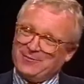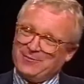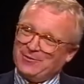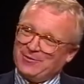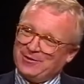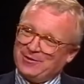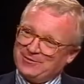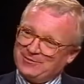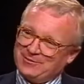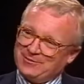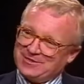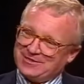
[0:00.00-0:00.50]

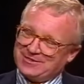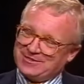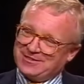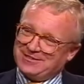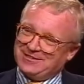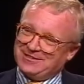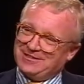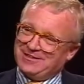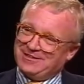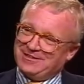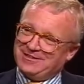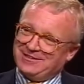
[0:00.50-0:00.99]
more
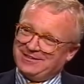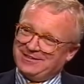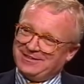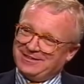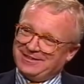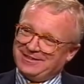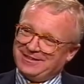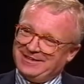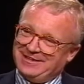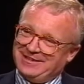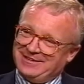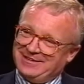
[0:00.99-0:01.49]
interested
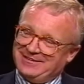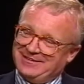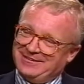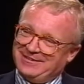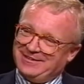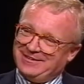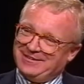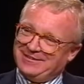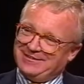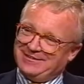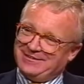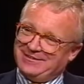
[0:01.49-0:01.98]
in it
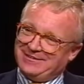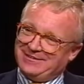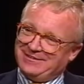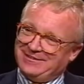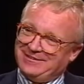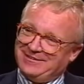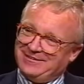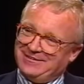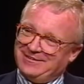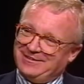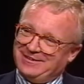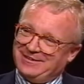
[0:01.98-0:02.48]
than
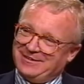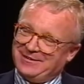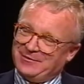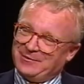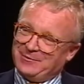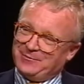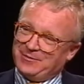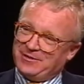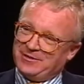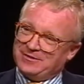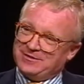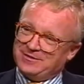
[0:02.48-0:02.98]
many
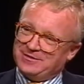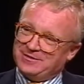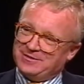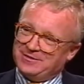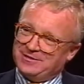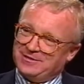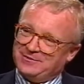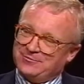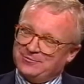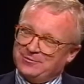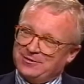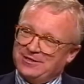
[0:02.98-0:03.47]
other parts of the
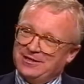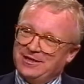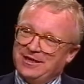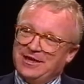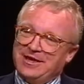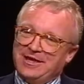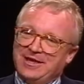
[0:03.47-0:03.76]
country.